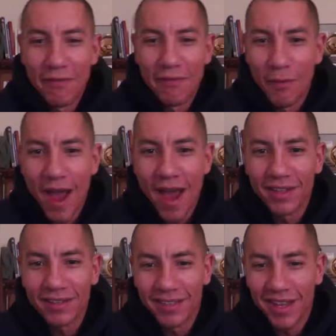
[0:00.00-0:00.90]

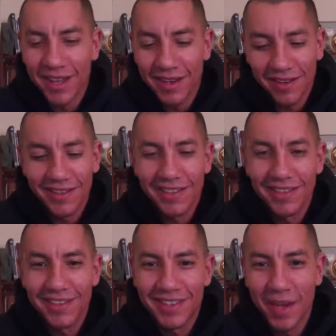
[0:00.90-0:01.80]
rounds and then
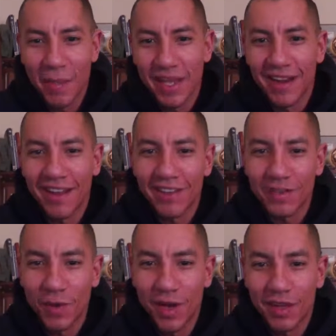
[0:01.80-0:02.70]
come in on the
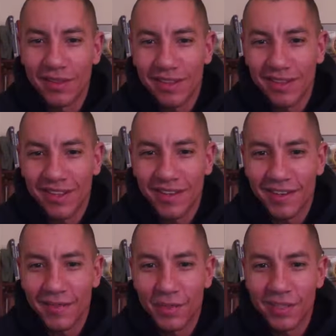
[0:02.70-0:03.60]
12th
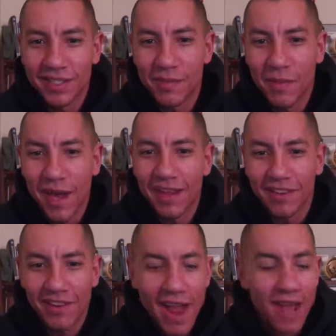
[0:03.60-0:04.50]
and put somebody
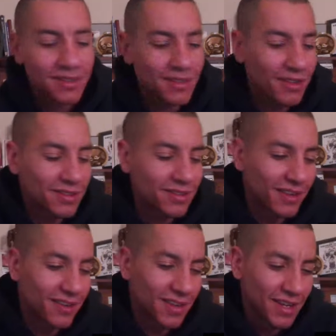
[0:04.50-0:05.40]
on their ass, you know.
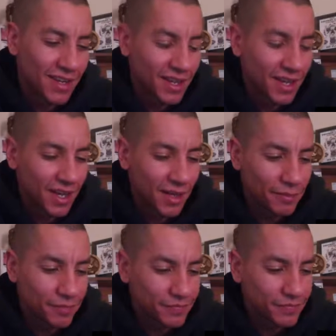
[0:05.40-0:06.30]
So,
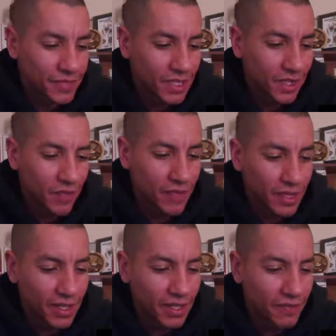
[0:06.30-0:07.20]
you know,
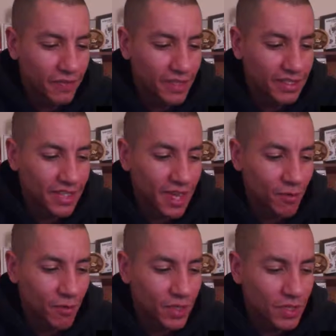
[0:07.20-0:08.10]
Philly's got
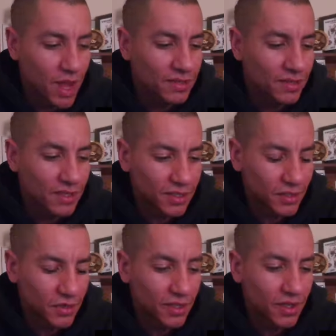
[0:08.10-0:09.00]
a rich boxing
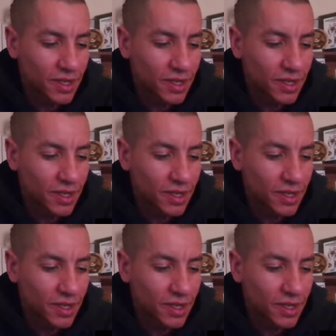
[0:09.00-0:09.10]
history.